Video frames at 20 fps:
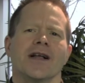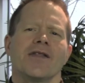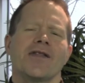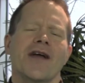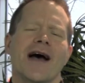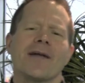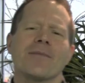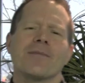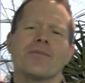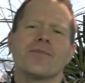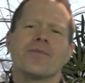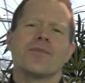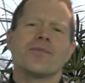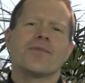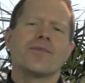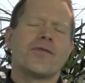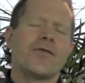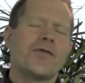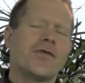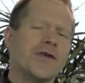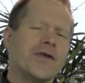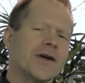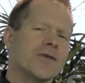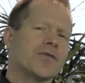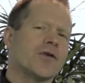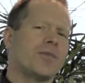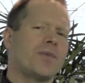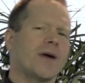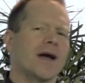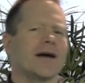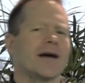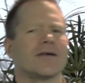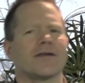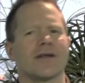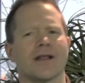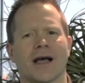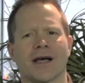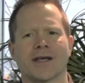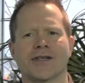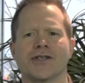That fear will
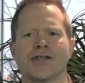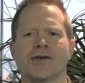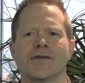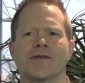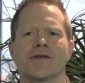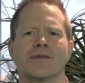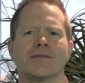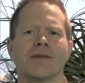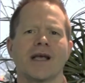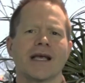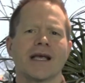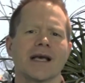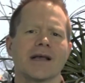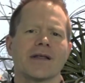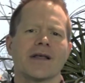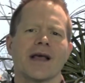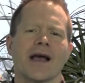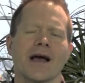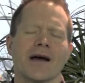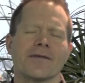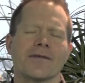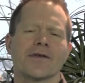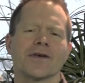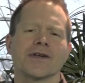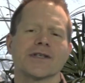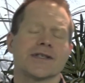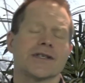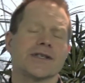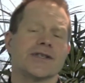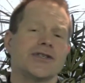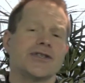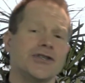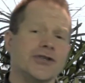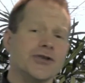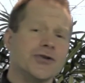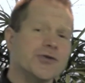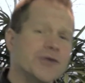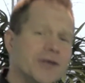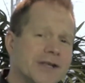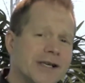paralyze you from making the efforts that
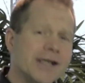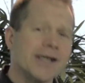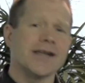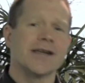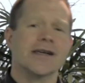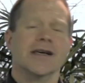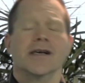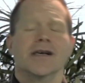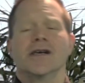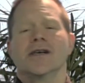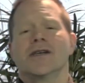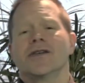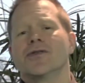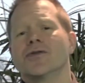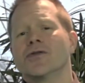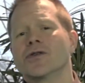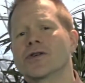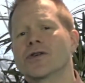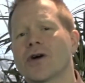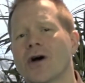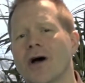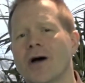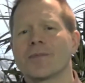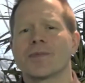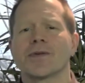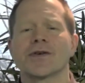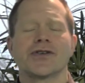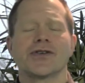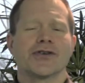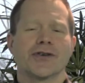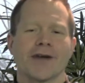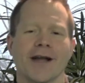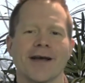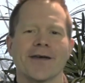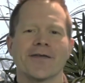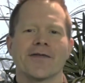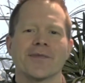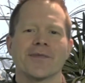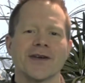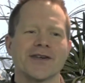you need to accomplish your
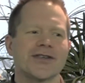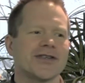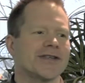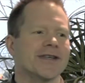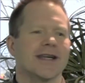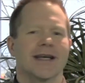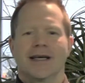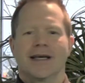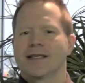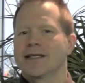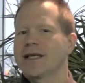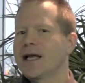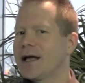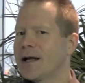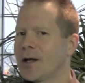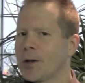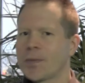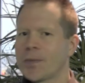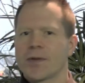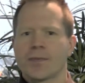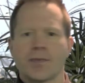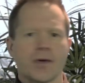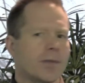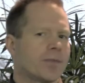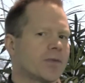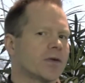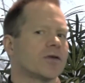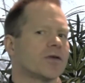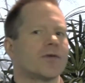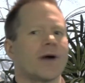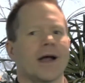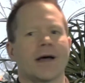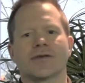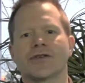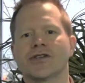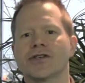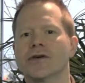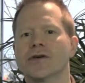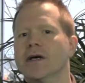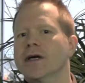life mission, to help the people
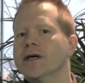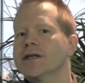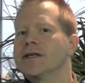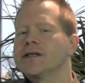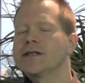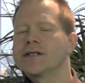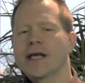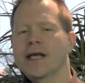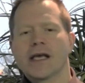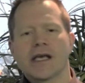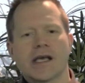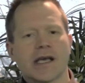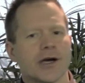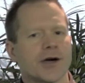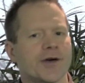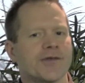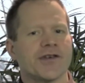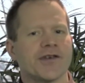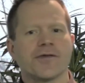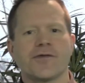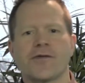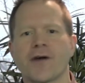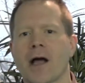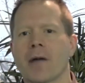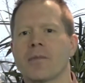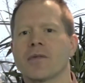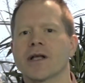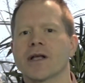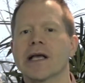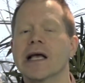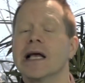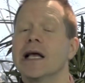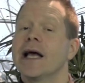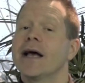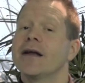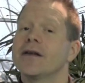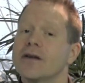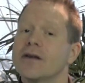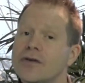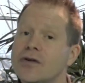around you, to take care of your family,
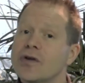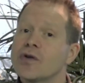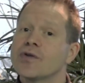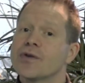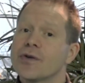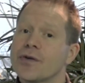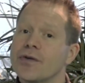and to do the